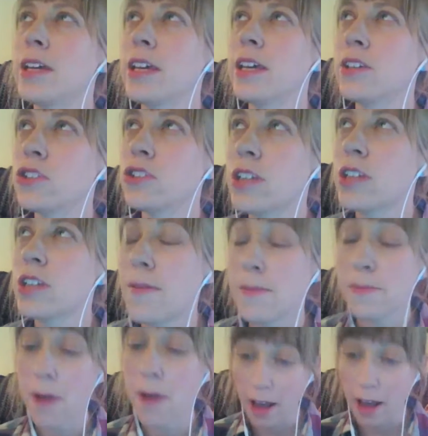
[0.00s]
shouldn't have a
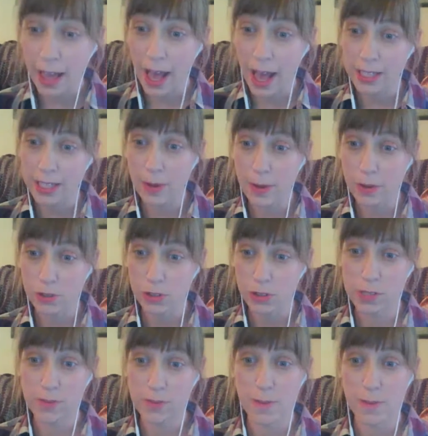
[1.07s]
podcast about shows if
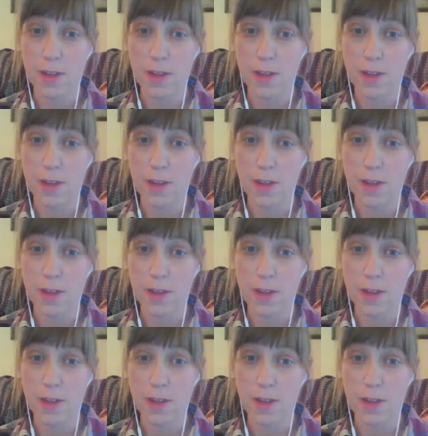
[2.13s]
I'm not going to